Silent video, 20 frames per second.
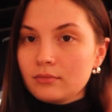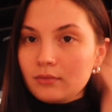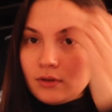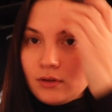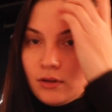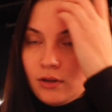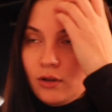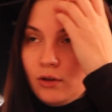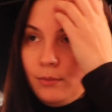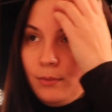
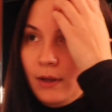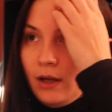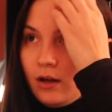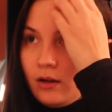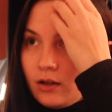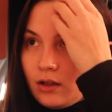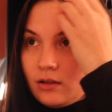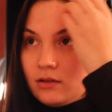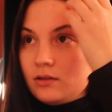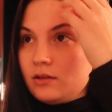I hope y'all
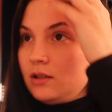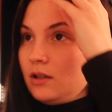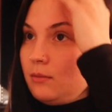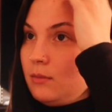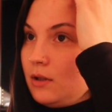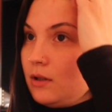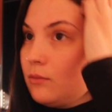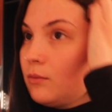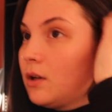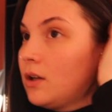can see
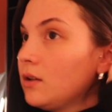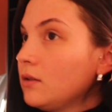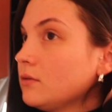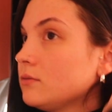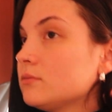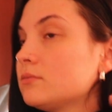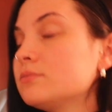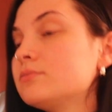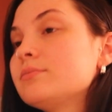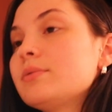me
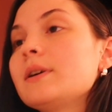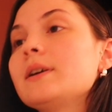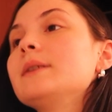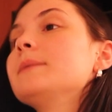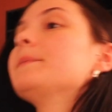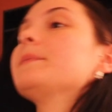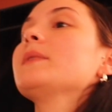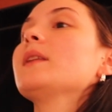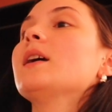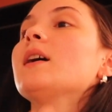well, but
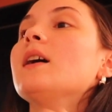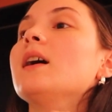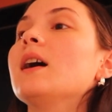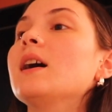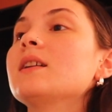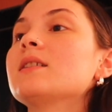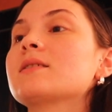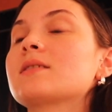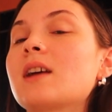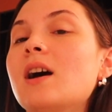
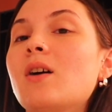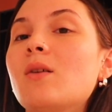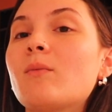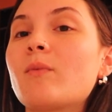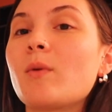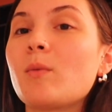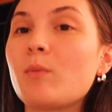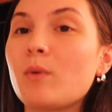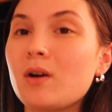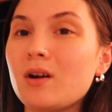I just got home
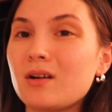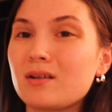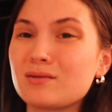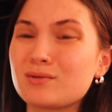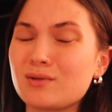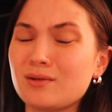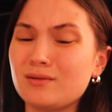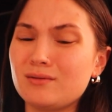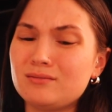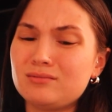from work,
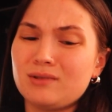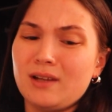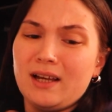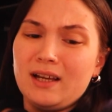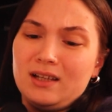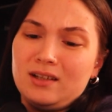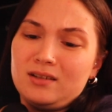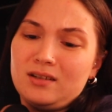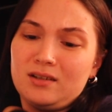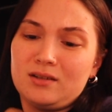so
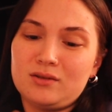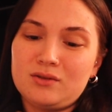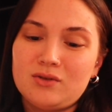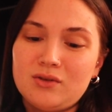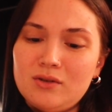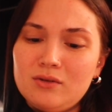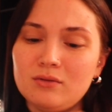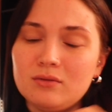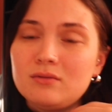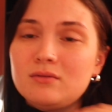like,
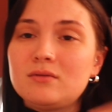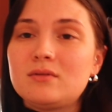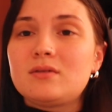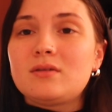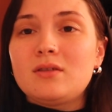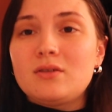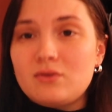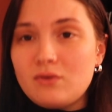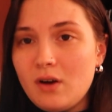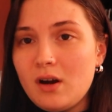excuse
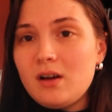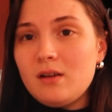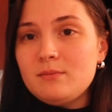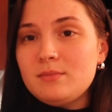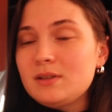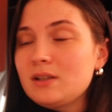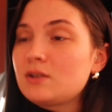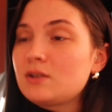scrubs,